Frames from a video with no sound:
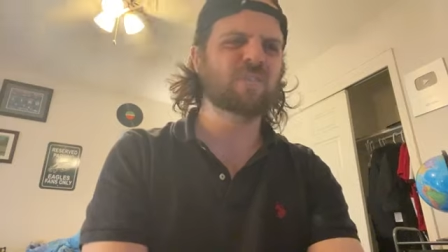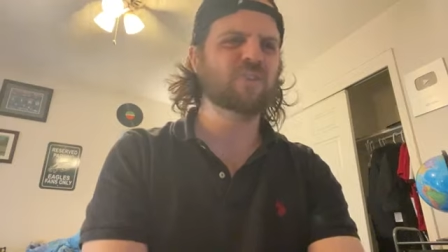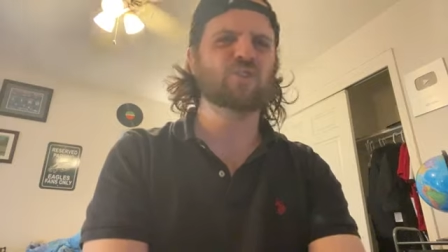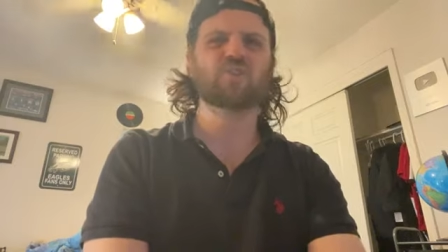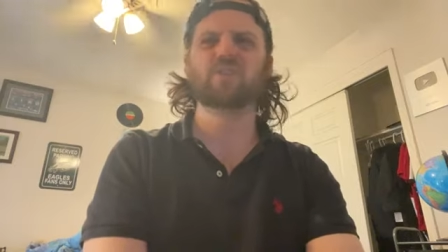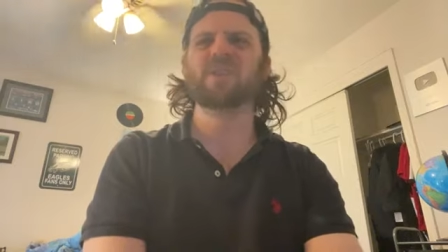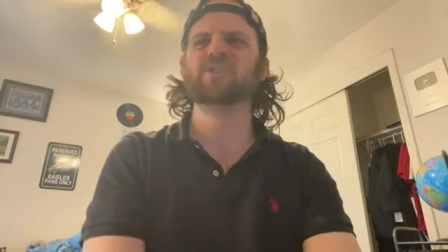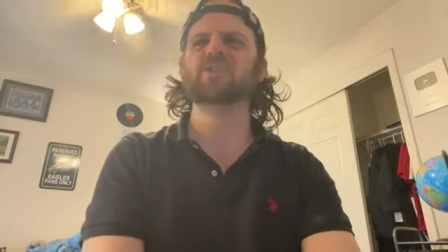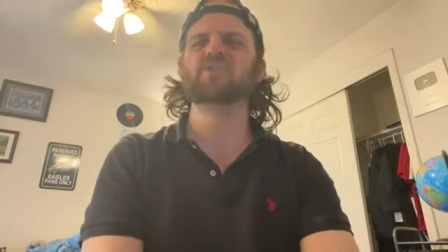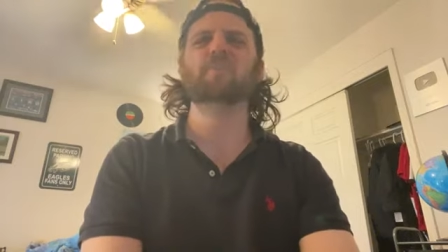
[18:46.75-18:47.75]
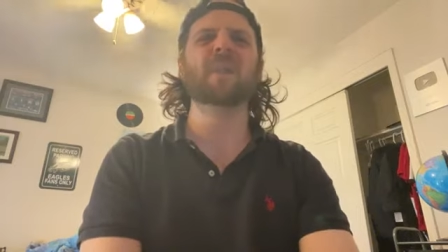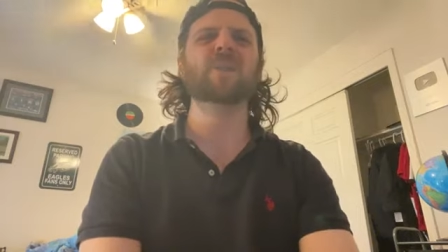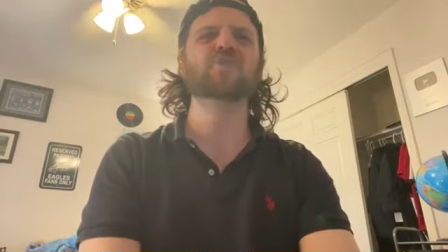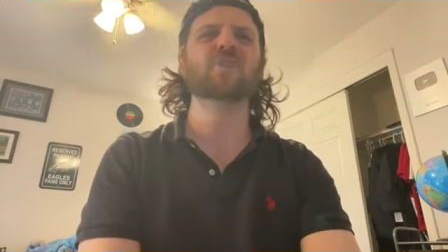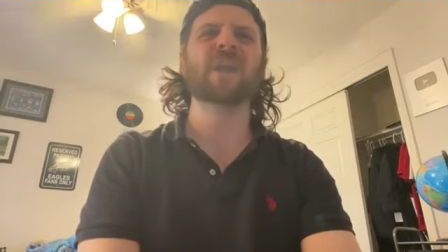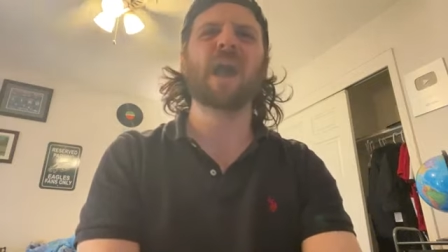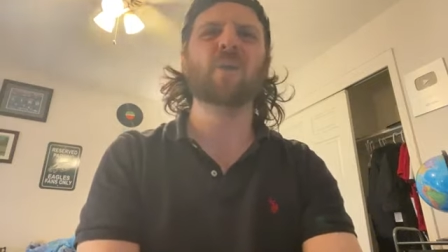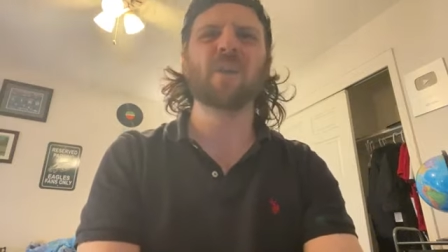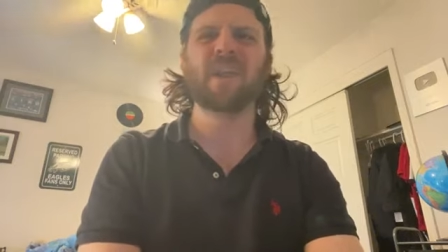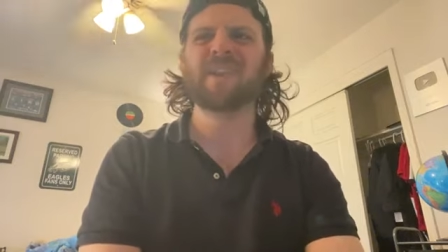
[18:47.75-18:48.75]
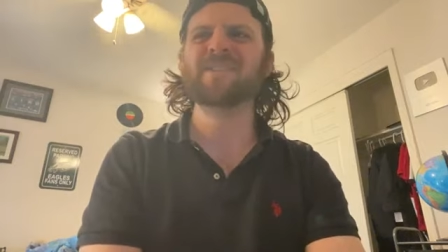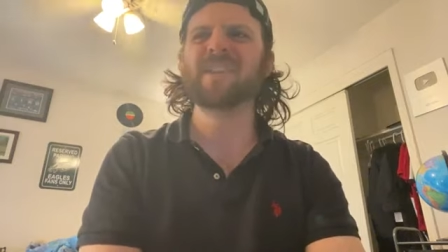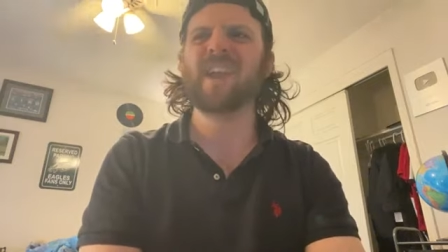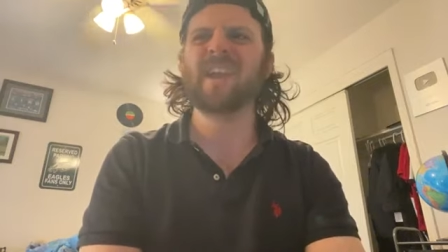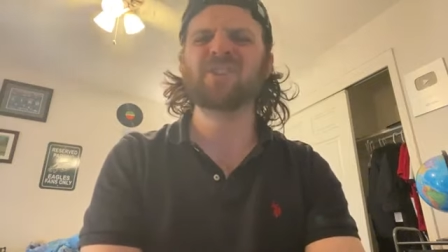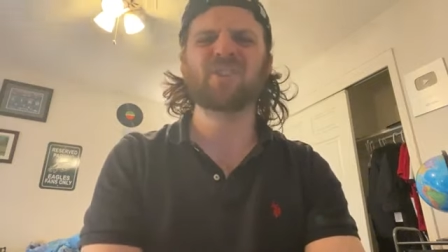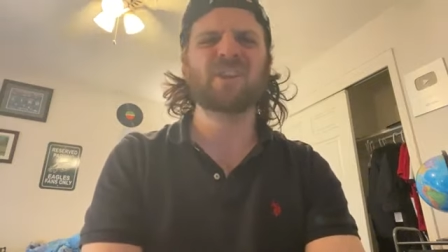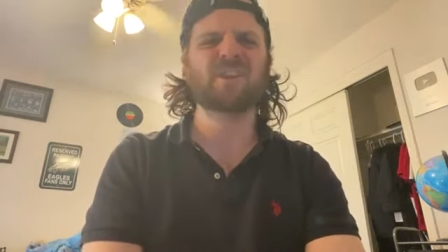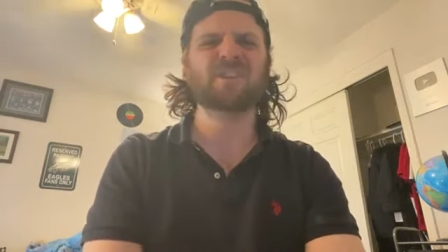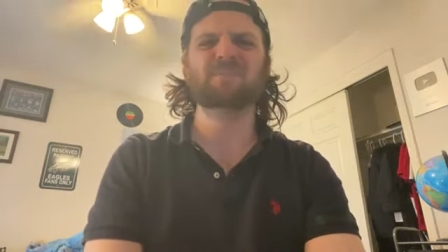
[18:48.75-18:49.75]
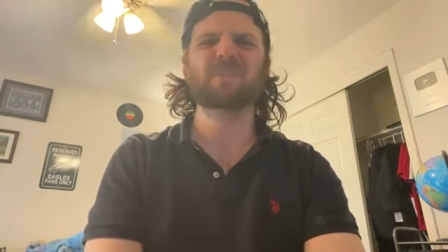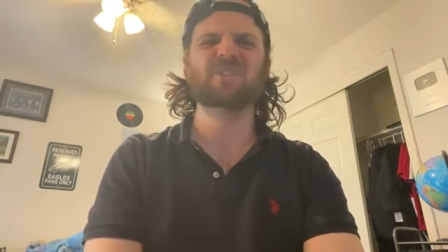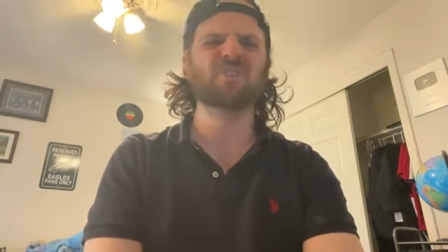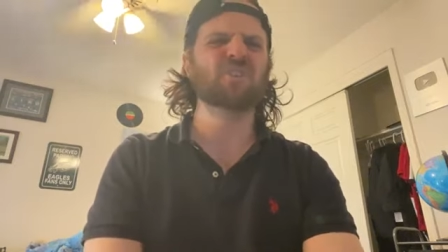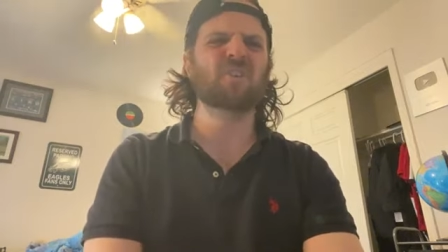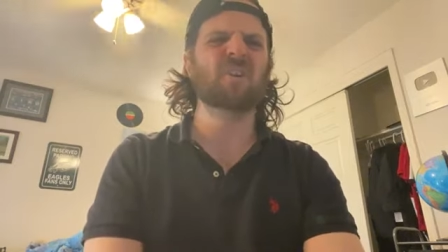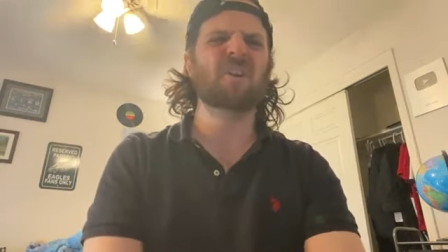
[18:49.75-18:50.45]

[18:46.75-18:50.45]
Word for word: That JoJo kid's such a major coward, and at his age, to be such a